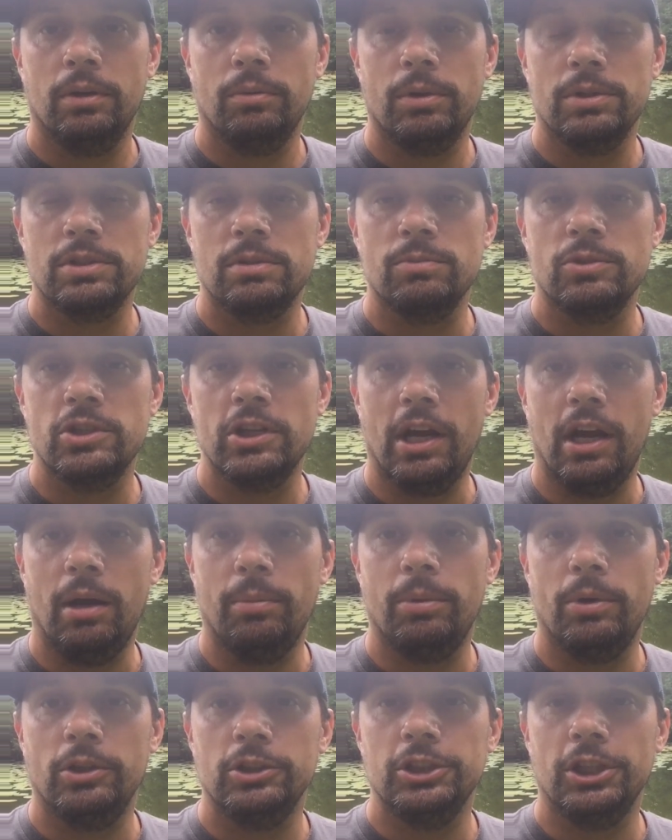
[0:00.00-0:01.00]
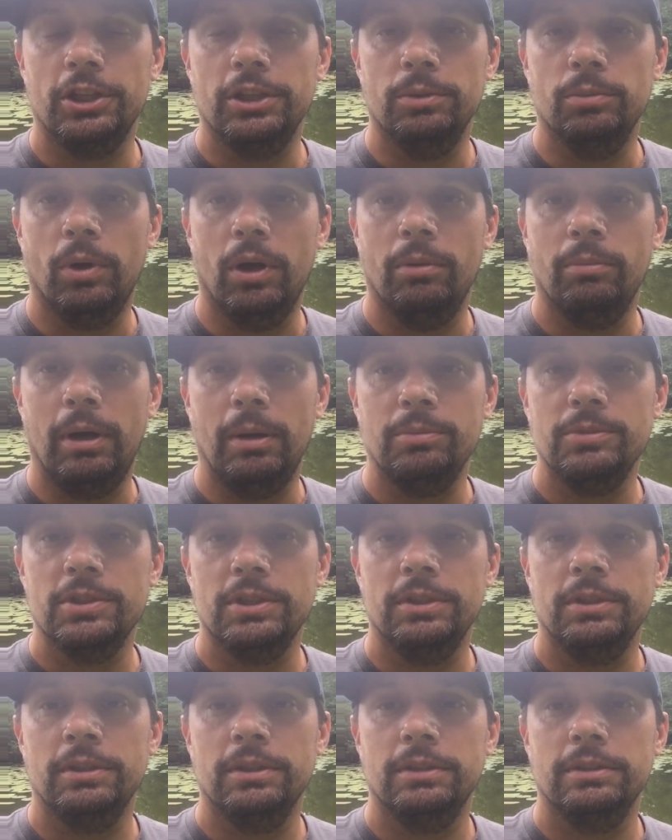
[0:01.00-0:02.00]
Once I'm set up, I'll show you what I'm up
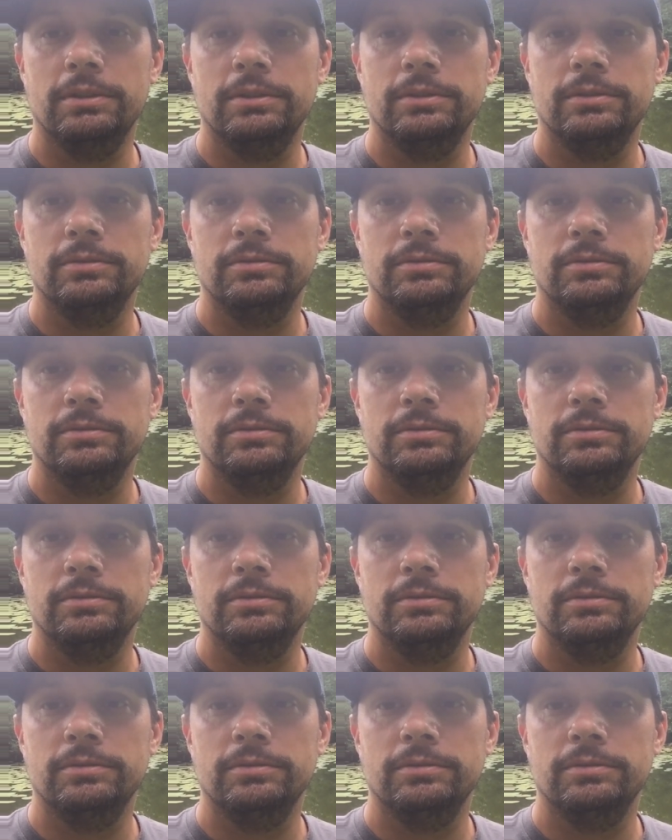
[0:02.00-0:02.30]
to.